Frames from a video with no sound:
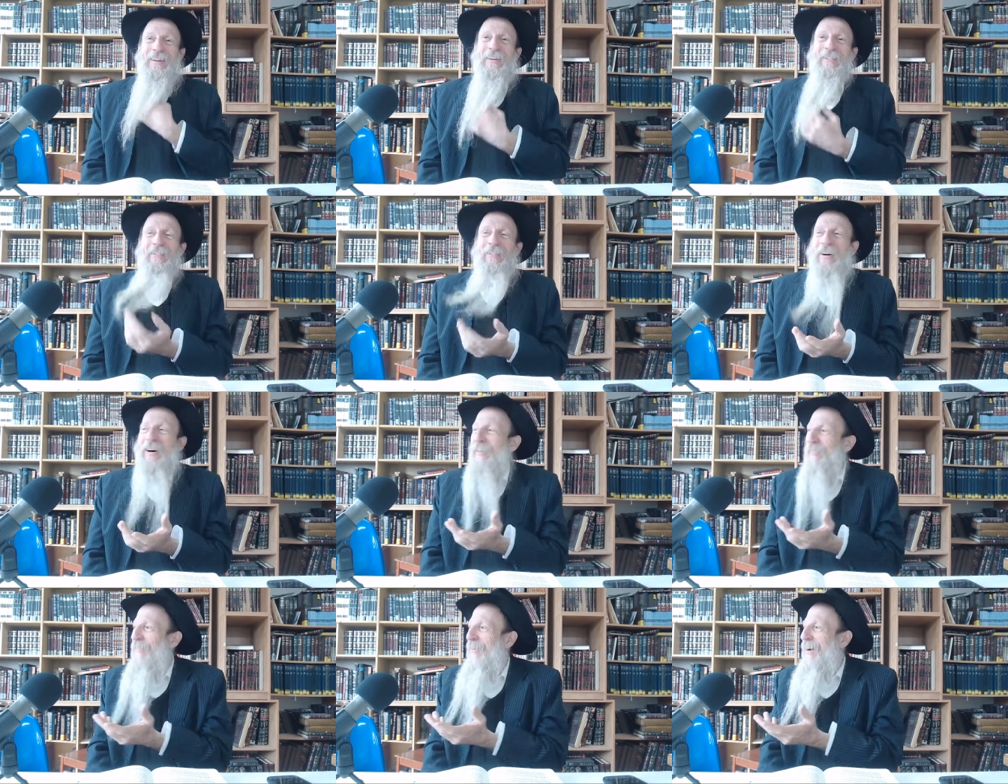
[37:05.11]

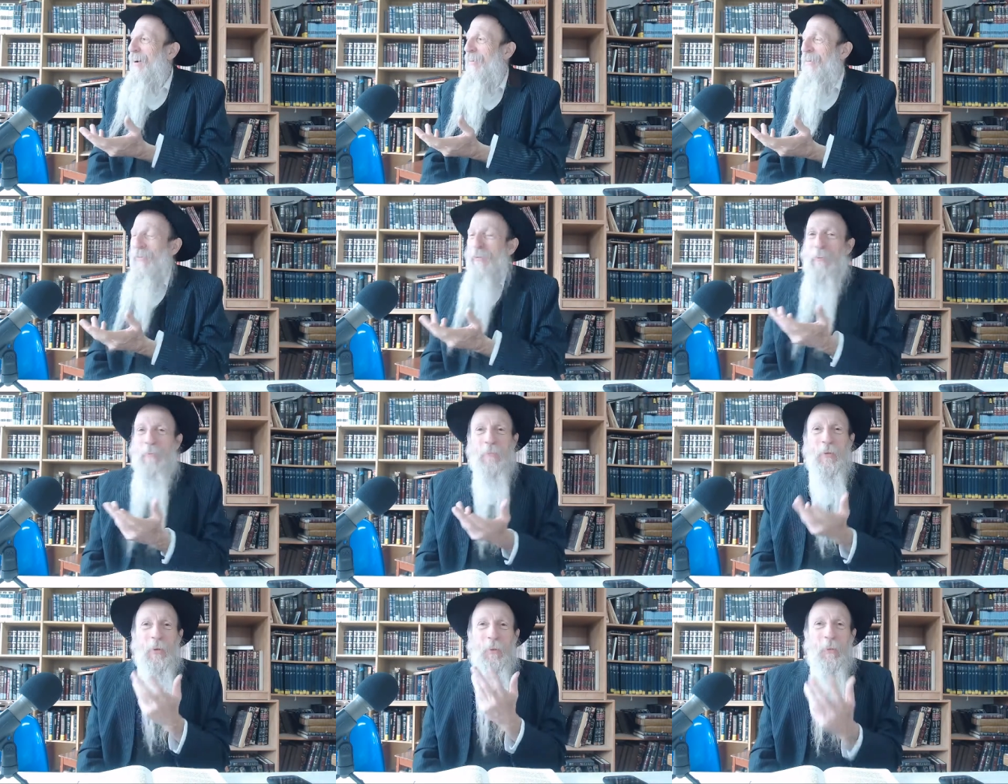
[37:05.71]
What, what,
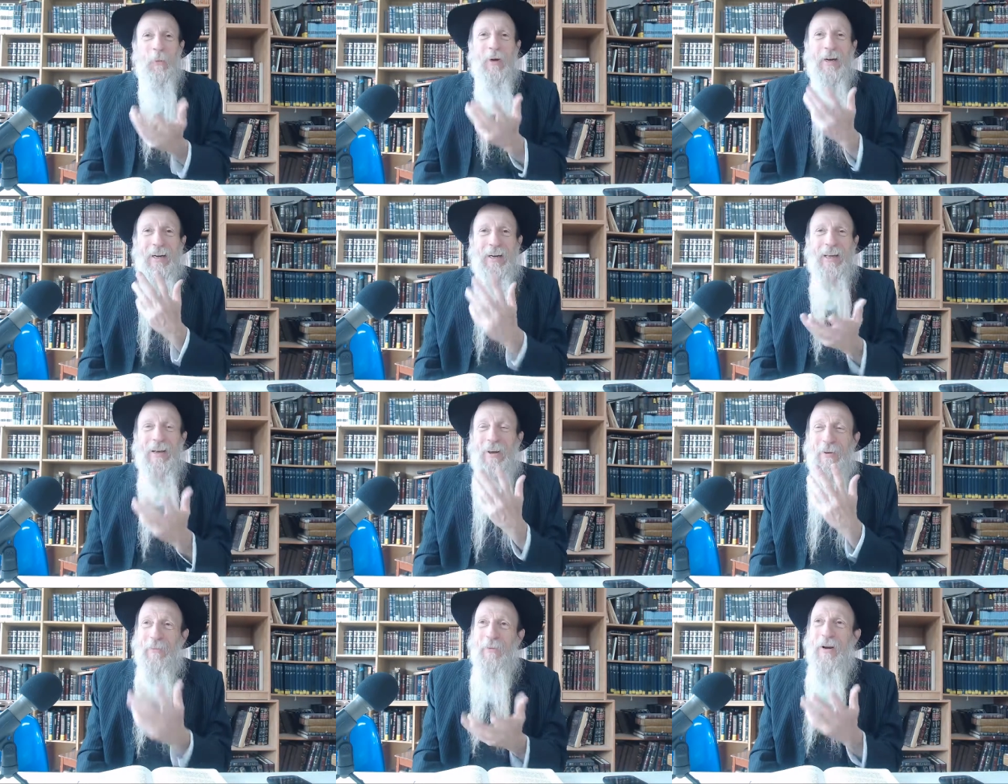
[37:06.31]
what did
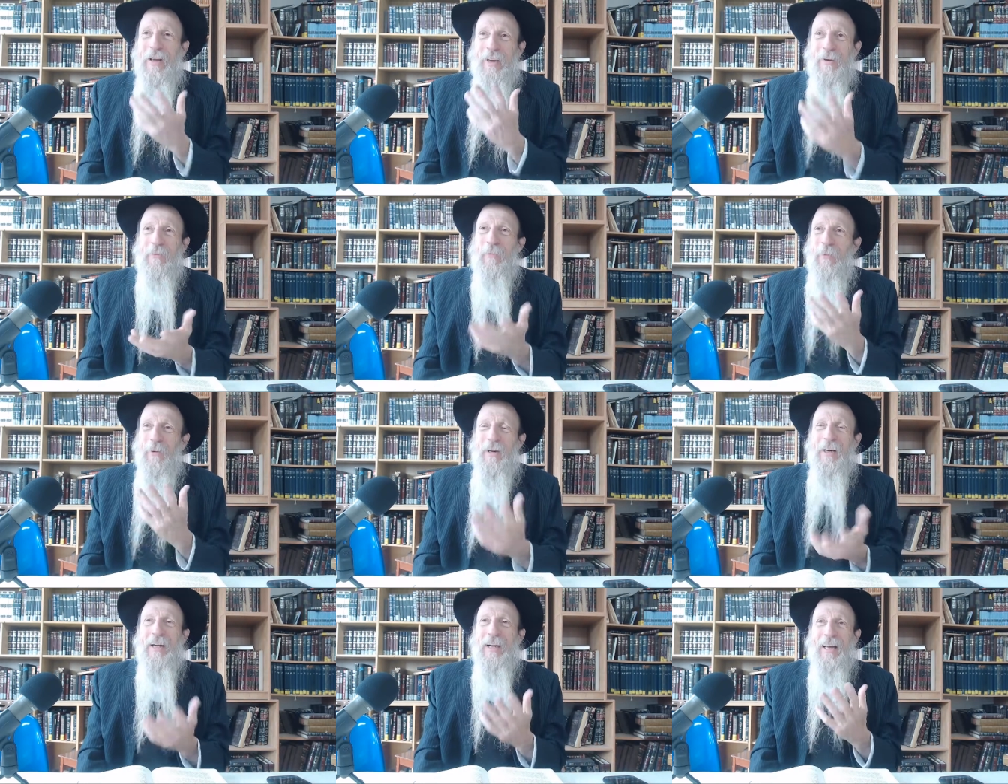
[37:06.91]
Abraham?
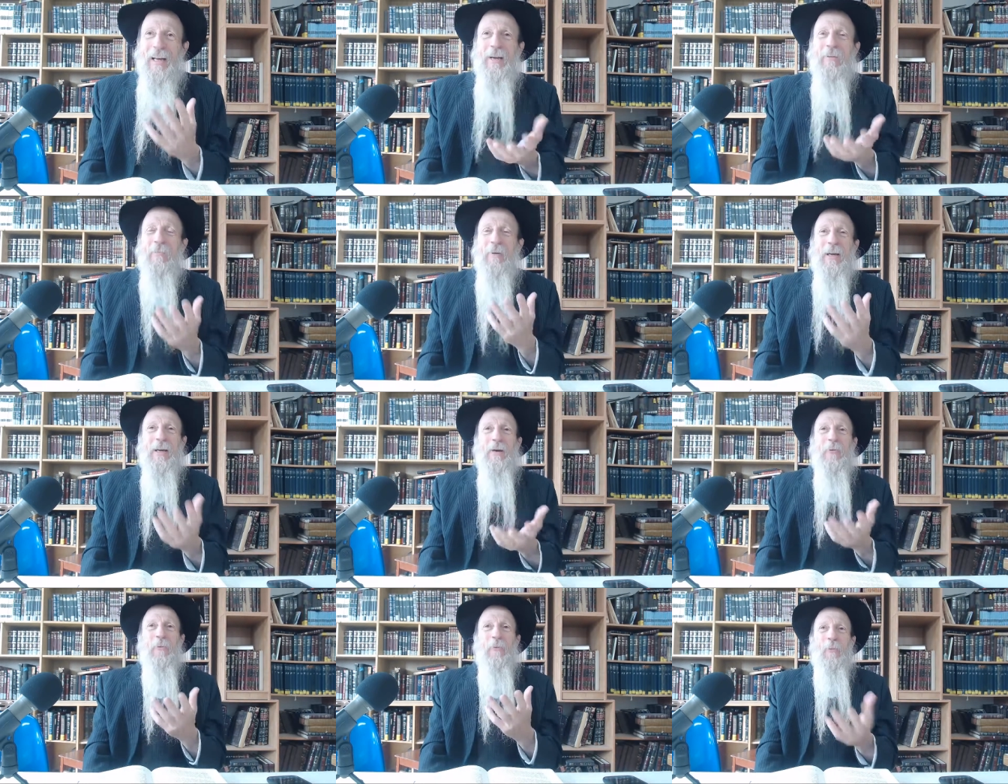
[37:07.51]
What did
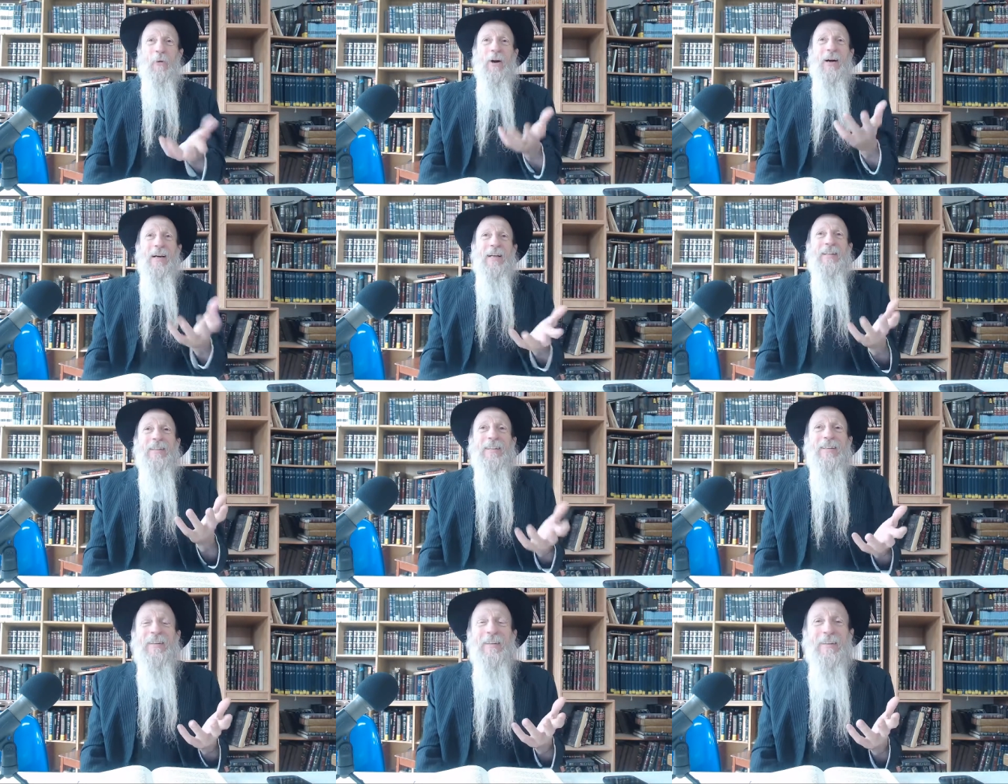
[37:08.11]
Abraham
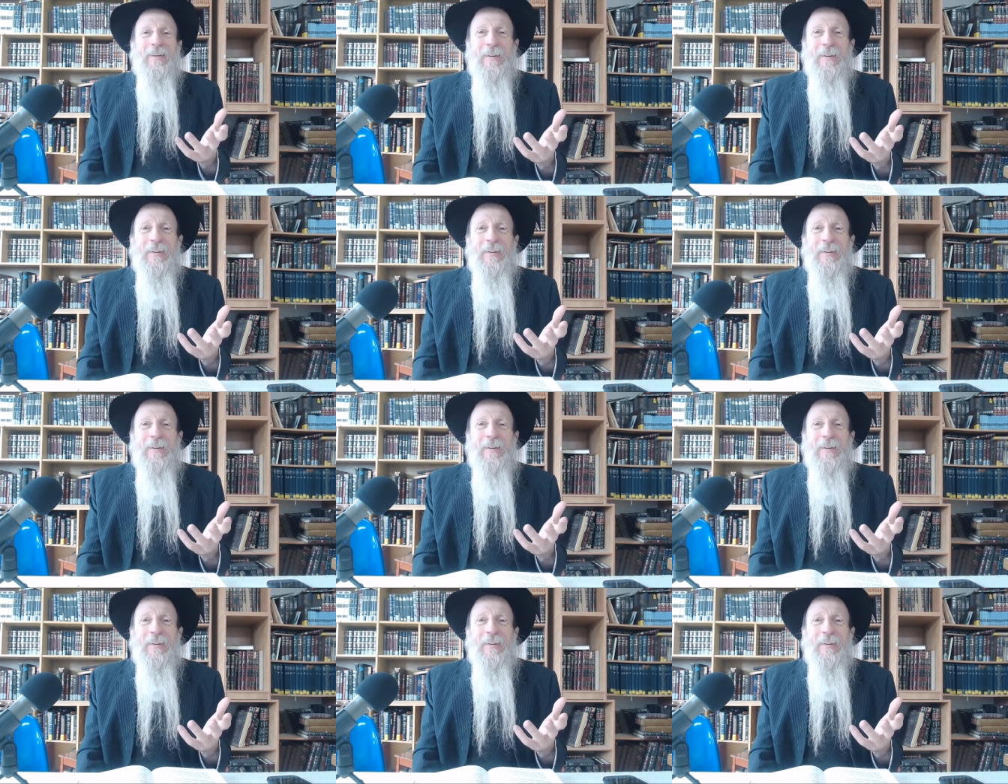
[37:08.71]
want?